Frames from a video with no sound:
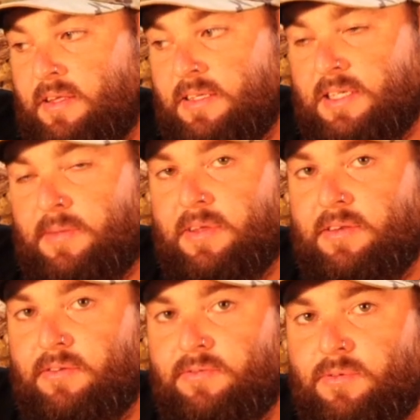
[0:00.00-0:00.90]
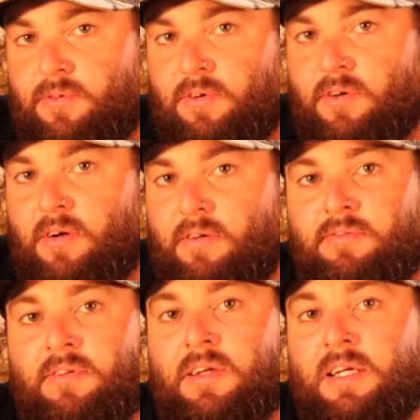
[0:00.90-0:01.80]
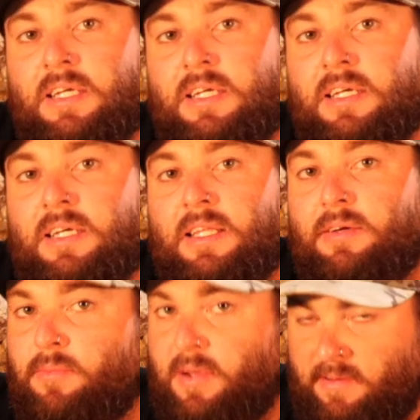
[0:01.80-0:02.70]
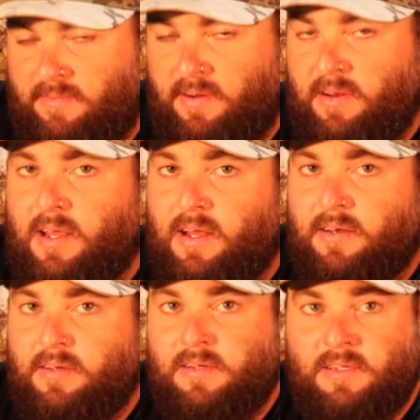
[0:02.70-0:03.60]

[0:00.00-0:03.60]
something to your four-wheel drive that will make it very loud?